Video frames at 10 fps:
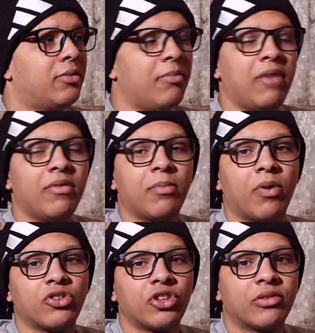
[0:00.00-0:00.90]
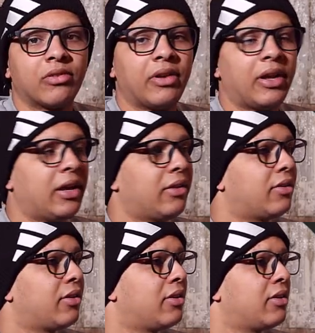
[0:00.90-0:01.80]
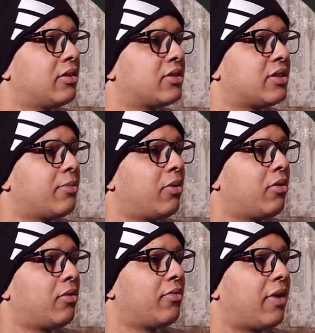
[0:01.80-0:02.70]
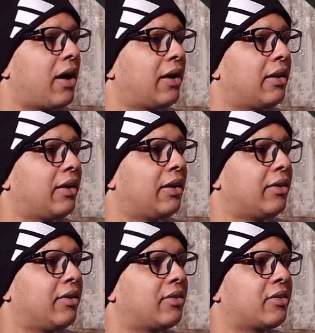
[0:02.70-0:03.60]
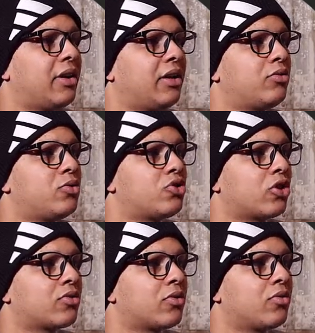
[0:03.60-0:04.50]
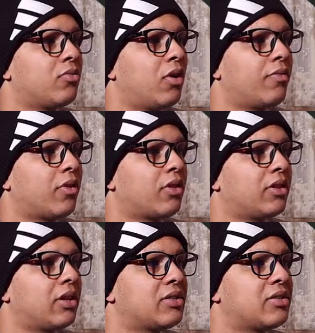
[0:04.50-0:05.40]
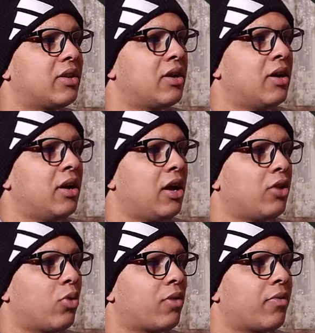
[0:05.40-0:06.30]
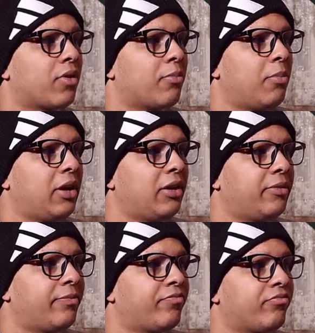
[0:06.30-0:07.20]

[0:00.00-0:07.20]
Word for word: the Maven project create a simple file here. It create two structure, one for the test and one for the main.